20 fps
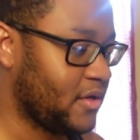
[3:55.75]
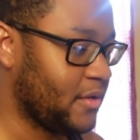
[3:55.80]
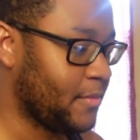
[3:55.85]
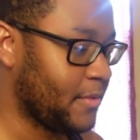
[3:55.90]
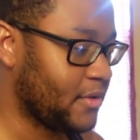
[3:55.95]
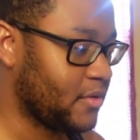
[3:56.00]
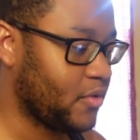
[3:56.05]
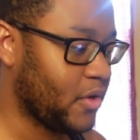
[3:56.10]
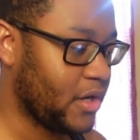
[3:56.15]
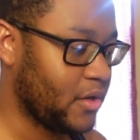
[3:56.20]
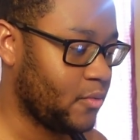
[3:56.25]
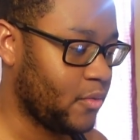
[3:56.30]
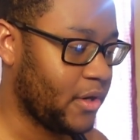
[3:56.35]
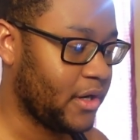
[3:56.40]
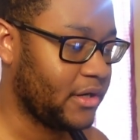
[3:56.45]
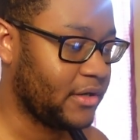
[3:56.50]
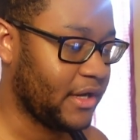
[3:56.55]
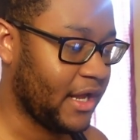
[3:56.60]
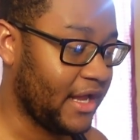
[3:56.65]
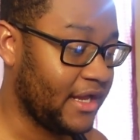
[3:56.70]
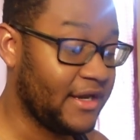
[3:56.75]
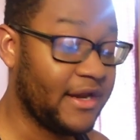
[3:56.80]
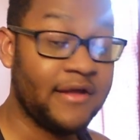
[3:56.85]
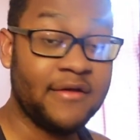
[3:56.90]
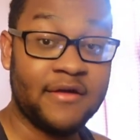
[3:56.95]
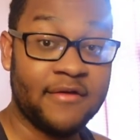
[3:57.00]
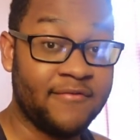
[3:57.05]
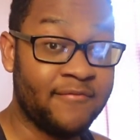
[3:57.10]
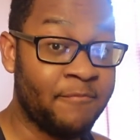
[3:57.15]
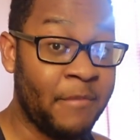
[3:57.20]
Keep up the great work. And
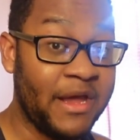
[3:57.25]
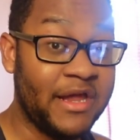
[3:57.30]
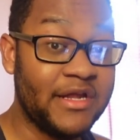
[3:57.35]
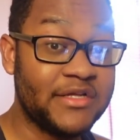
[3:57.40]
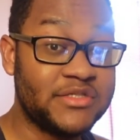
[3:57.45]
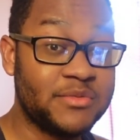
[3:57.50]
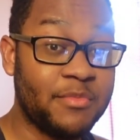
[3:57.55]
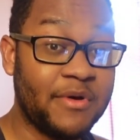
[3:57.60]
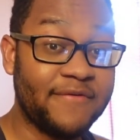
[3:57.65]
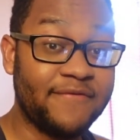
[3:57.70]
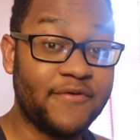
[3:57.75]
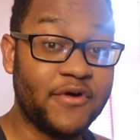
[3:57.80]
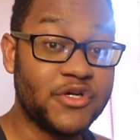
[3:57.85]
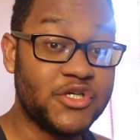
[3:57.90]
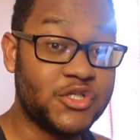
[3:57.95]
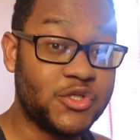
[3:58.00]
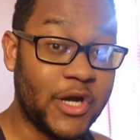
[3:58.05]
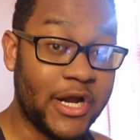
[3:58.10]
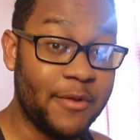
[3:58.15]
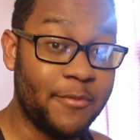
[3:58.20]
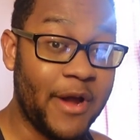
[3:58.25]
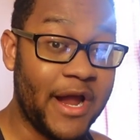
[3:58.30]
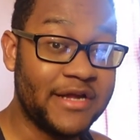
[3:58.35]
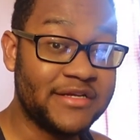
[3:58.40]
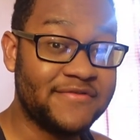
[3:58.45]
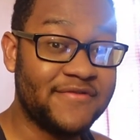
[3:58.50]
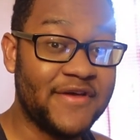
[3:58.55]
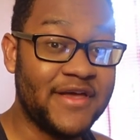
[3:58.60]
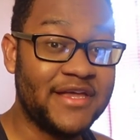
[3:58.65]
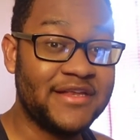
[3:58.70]
I've made it to my first Tra
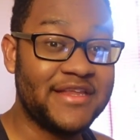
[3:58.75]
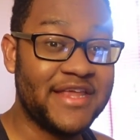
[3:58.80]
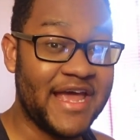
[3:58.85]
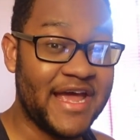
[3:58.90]
Rags vid.